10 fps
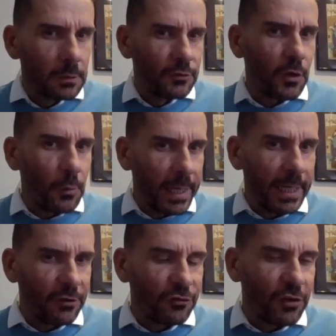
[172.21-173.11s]
do we
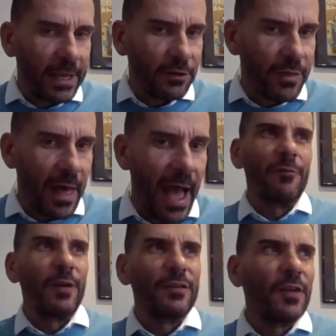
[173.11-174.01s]
need to change that? For
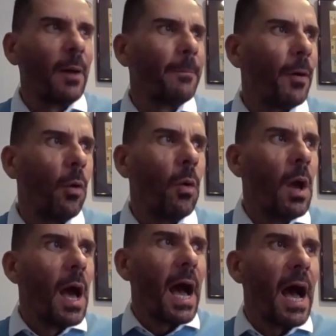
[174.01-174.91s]
example,
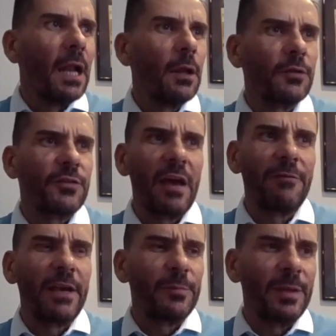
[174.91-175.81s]
a lot of
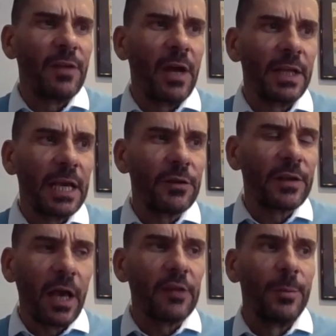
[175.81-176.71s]
surveys being done and
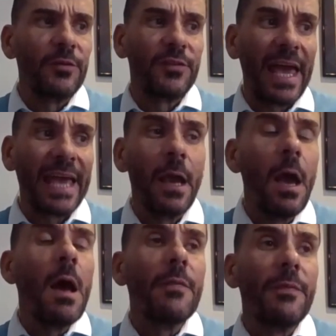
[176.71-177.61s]
customers are saying
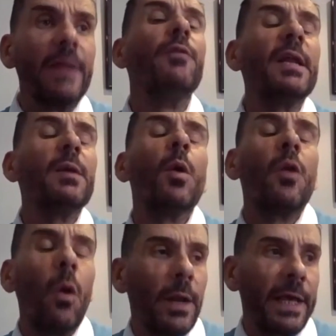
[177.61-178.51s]
they really want
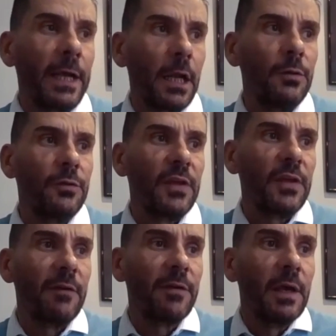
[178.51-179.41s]
all-inclusive.
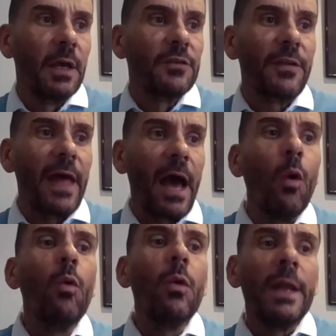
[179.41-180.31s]
So that
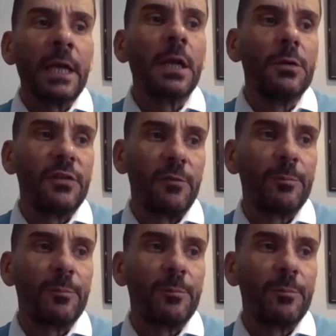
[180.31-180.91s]
all-inclusive